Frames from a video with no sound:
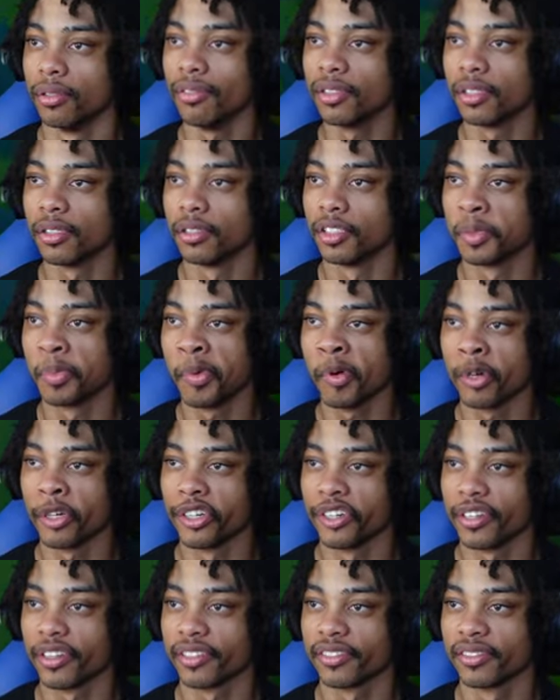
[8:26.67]
What's a
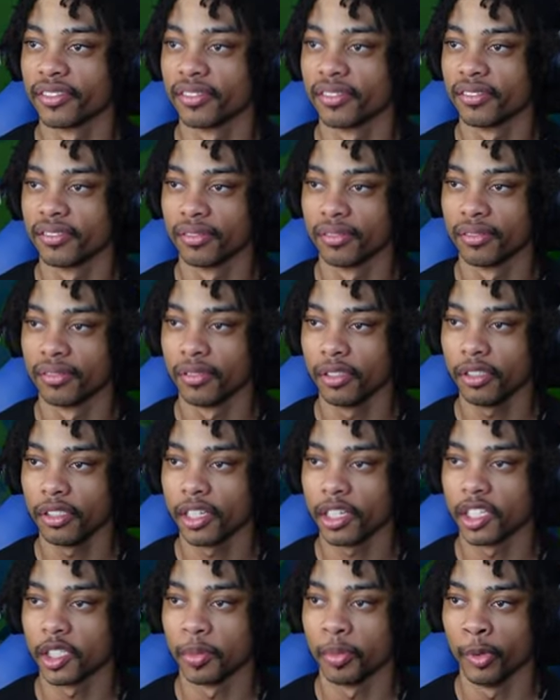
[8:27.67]
spork? It's
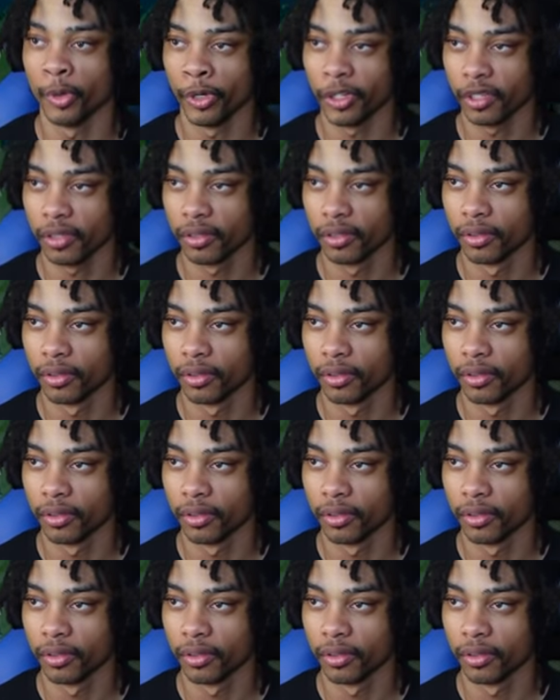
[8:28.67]
like a spork.